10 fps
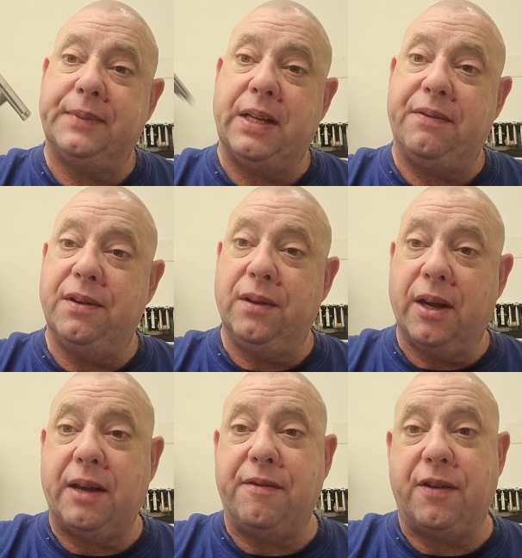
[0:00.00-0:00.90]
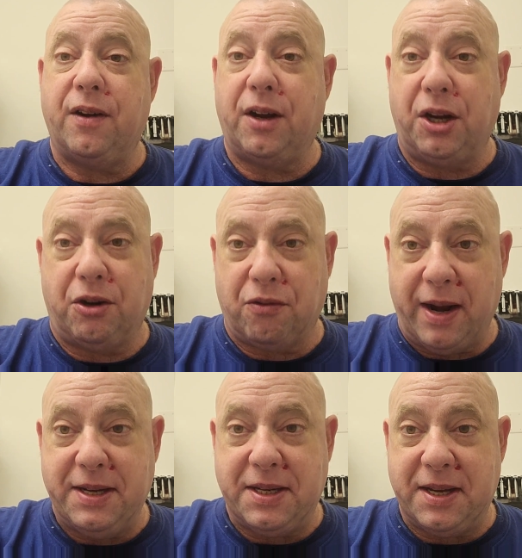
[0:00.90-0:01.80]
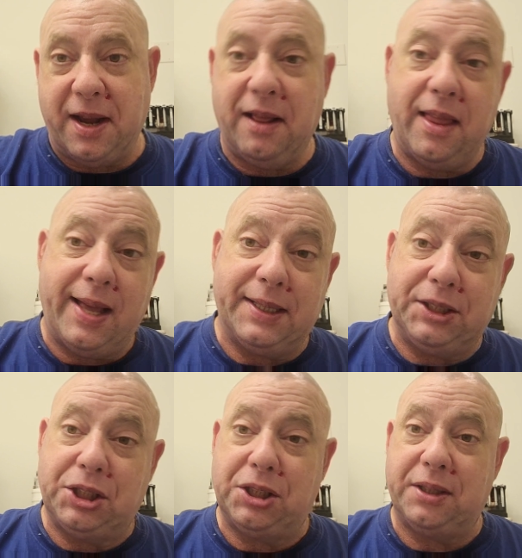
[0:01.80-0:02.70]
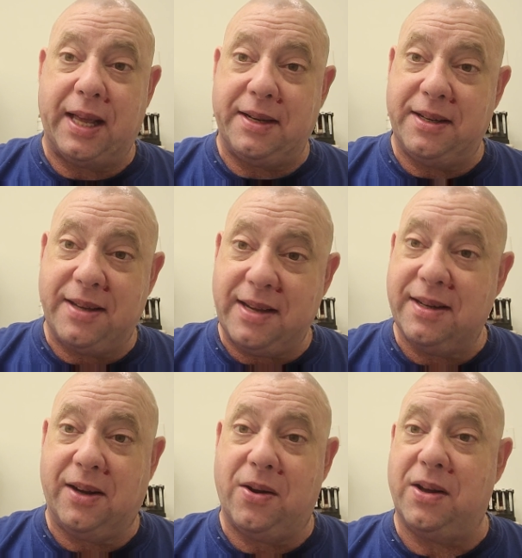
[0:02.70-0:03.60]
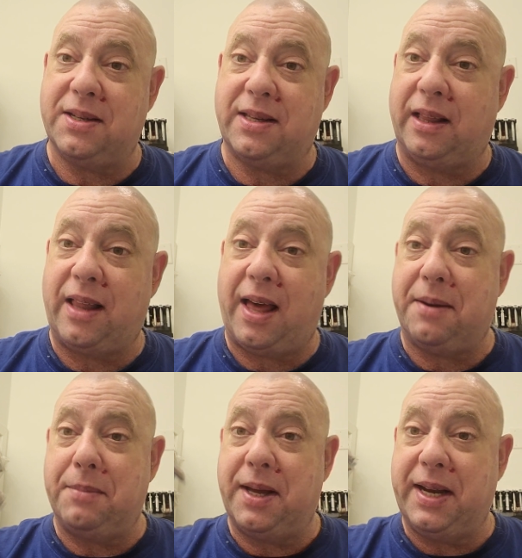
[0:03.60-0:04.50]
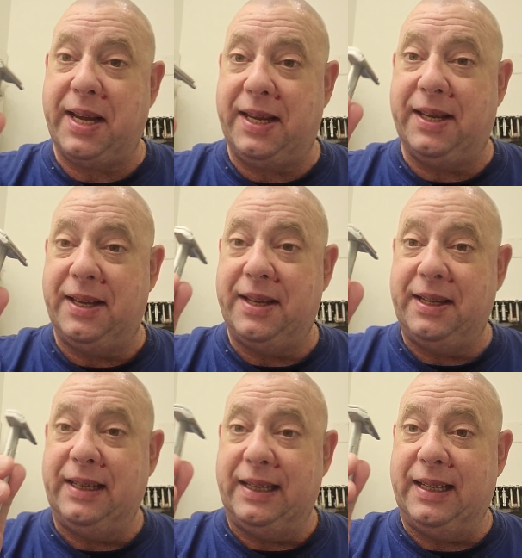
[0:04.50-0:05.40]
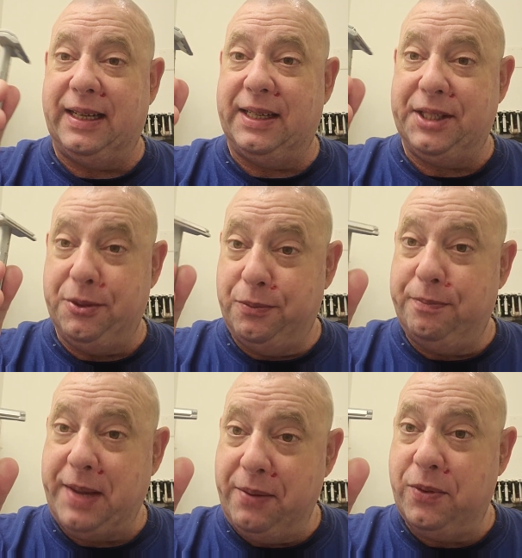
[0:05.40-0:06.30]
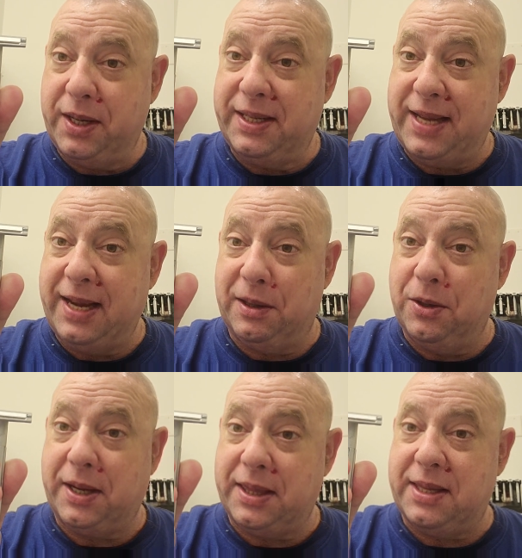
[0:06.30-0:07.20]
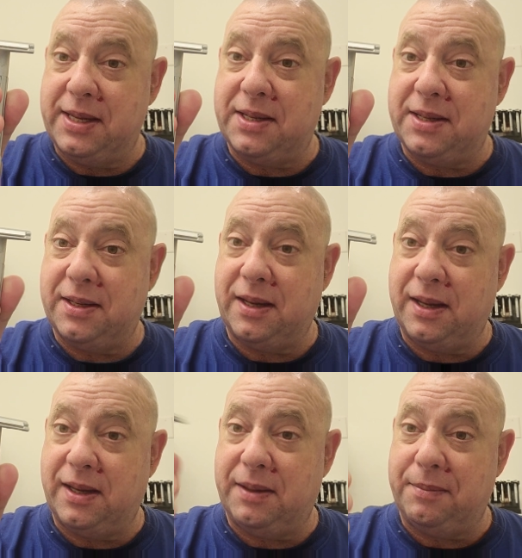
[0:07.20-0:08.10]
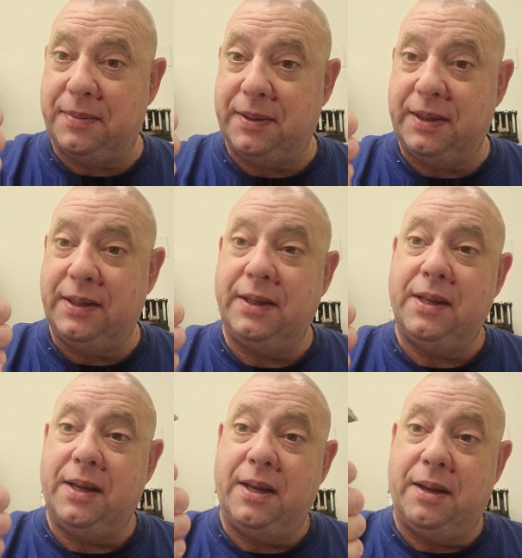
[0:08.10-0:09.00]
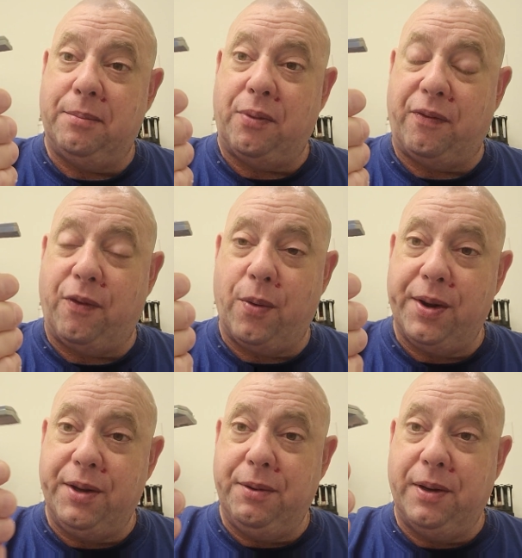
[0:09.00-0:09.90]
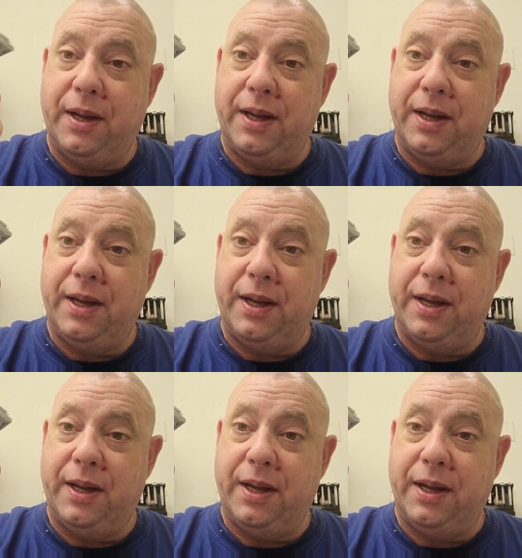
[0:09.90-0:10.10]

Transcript: if you're looking for a great single edge that doesn't cost a lot of money, you may want to take a look at this before you